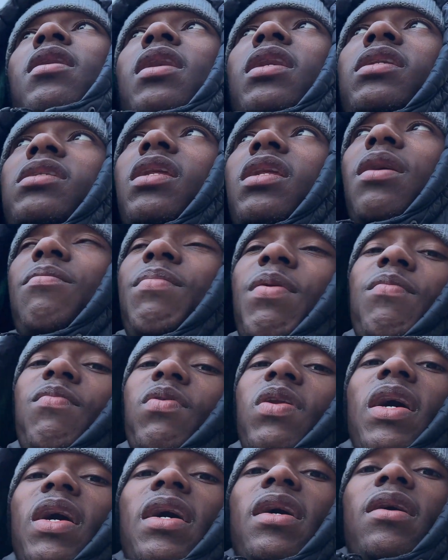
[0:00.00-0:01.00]
There's a lot of people
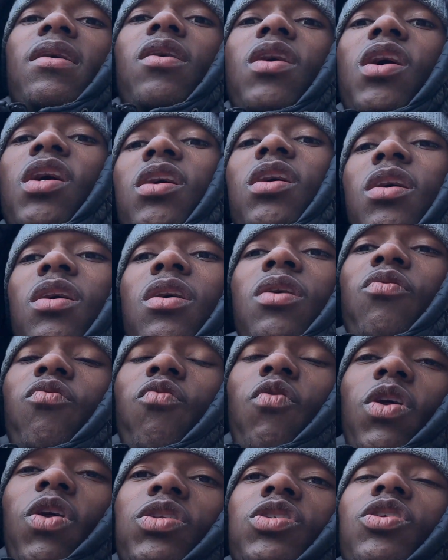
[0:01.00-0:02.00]
that
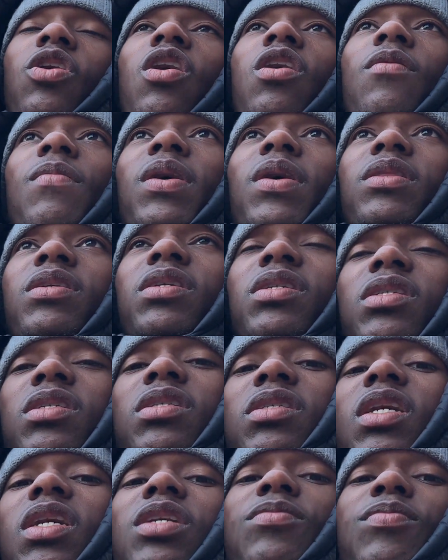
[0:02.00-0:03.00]
want to talk about the
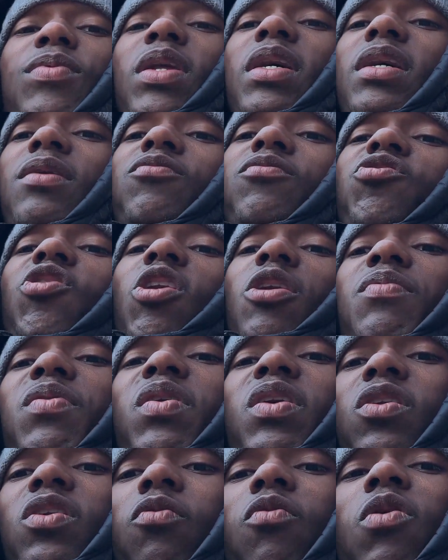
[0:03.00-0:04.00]
success, but they ain't trying to
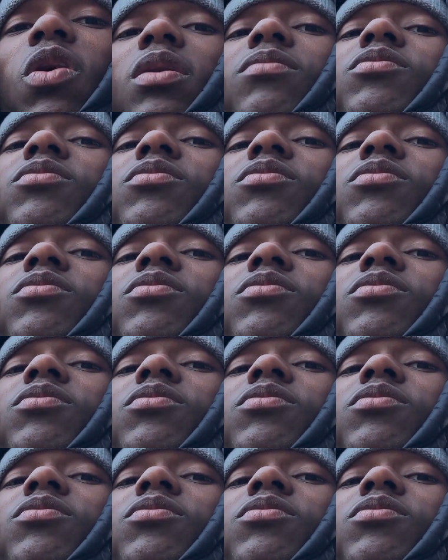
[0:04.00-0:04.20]
put in the work.